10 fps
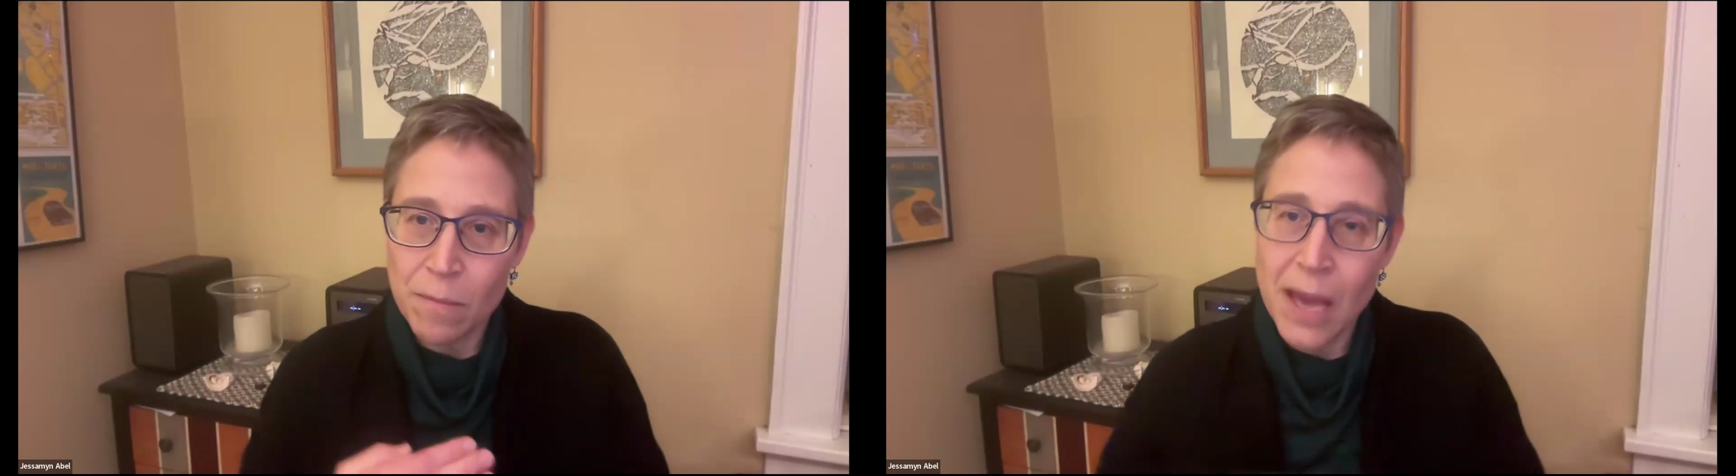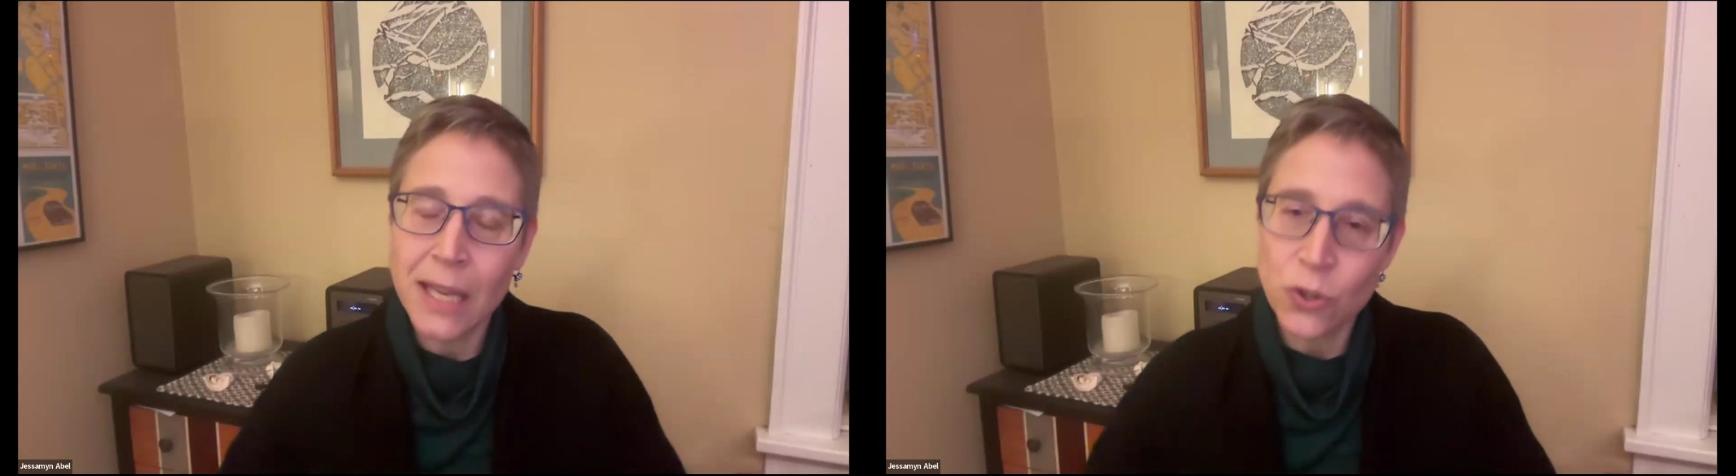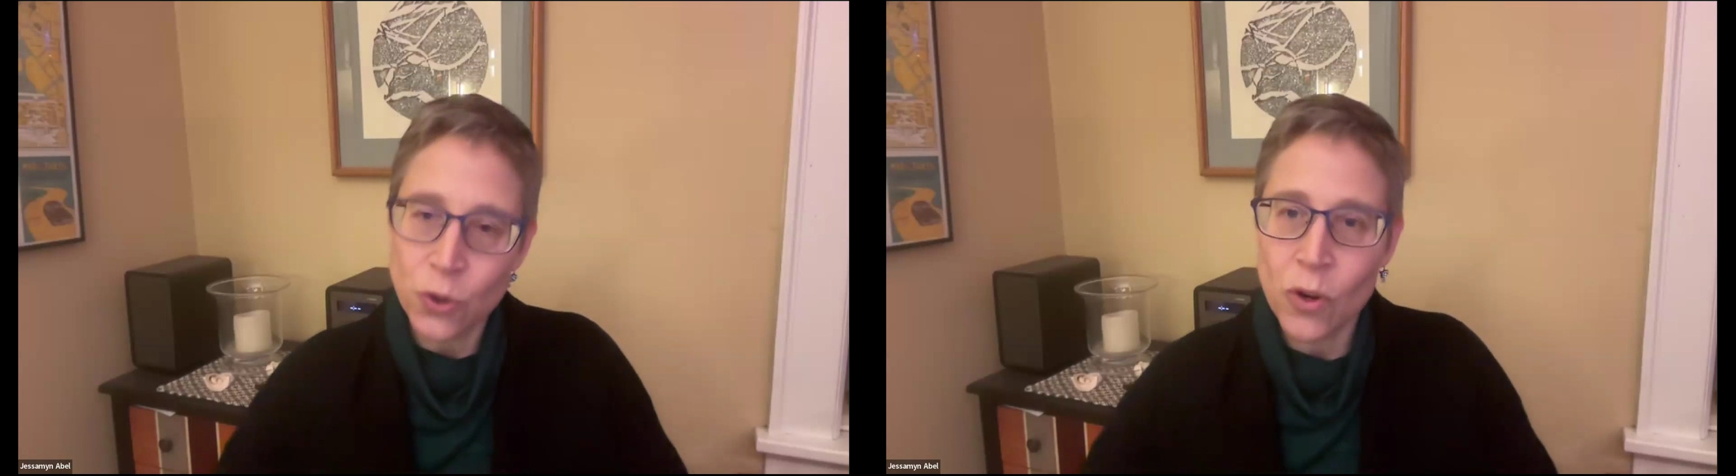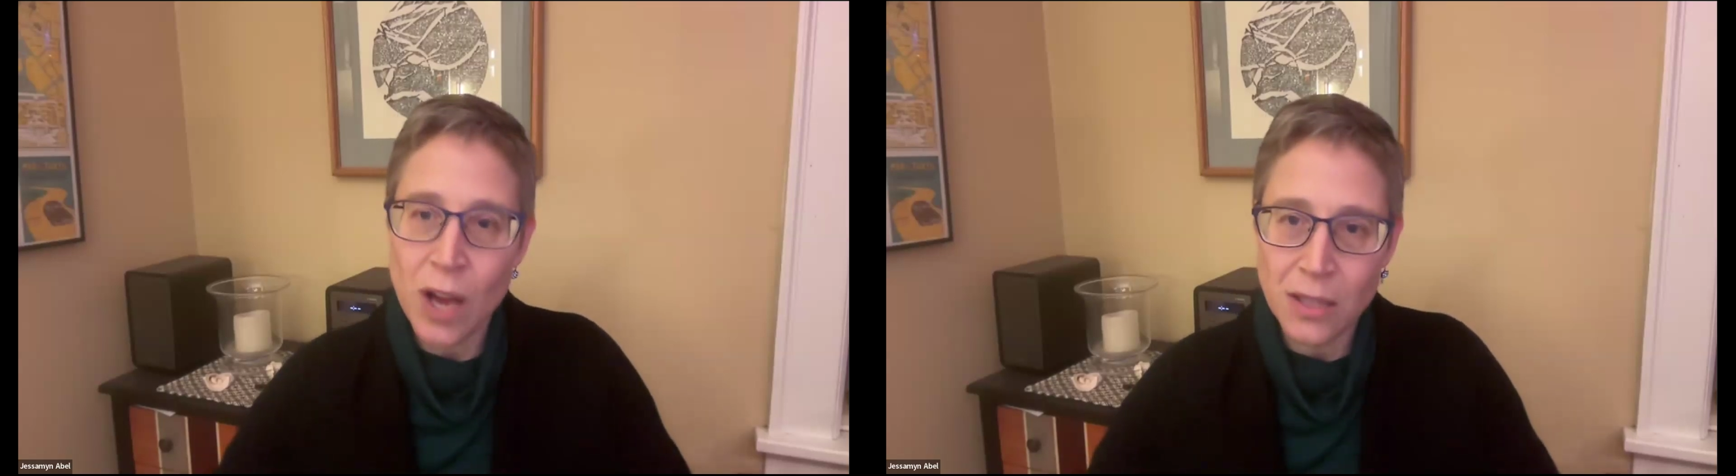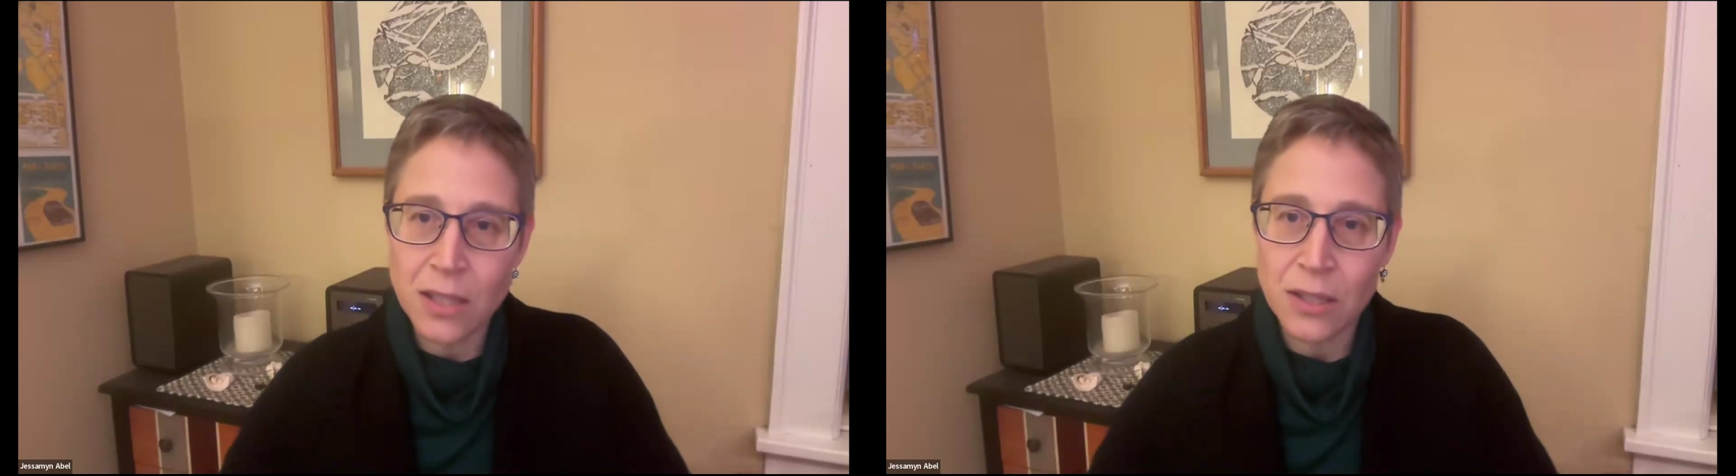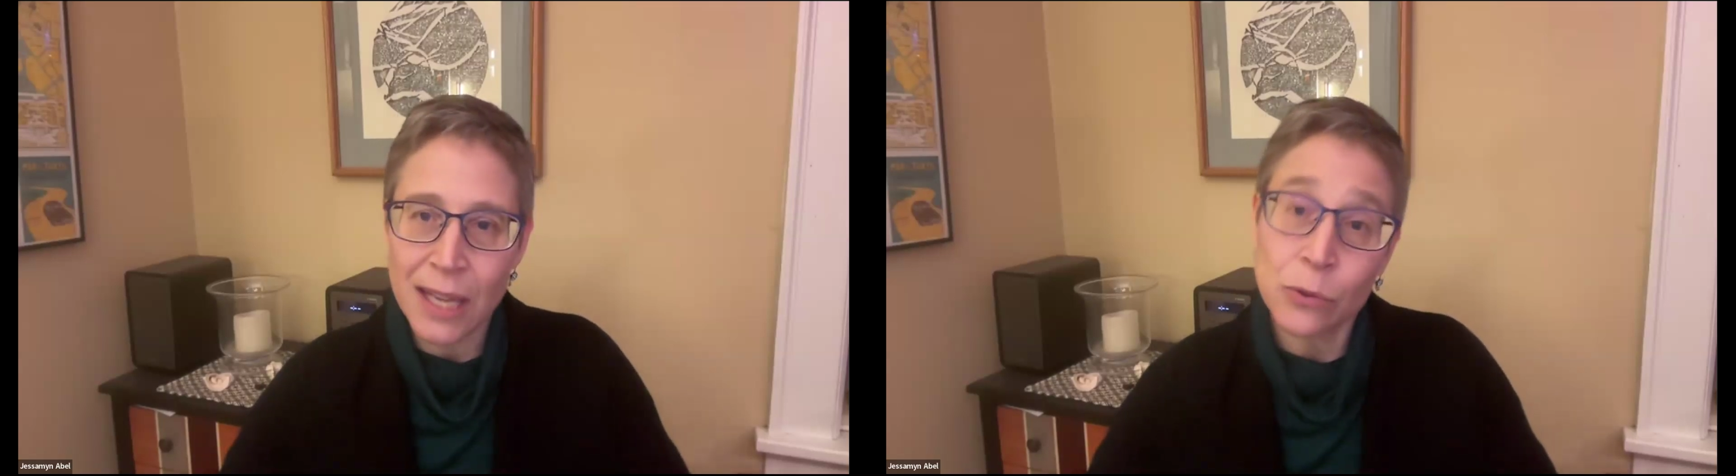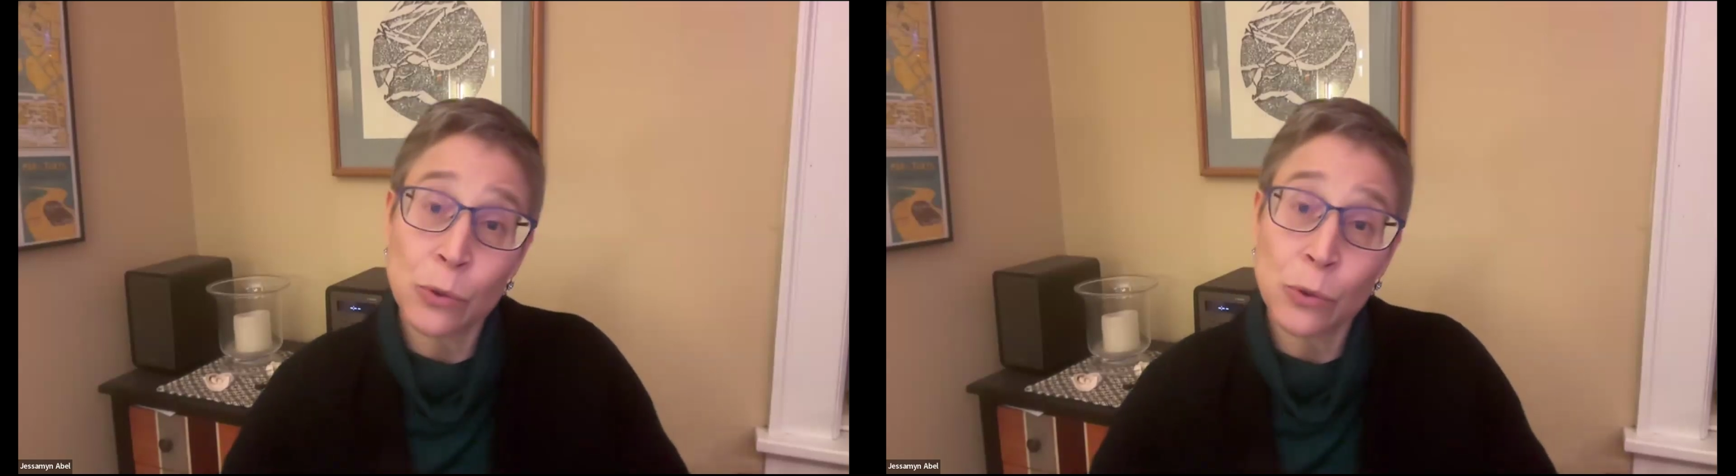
making sure not to like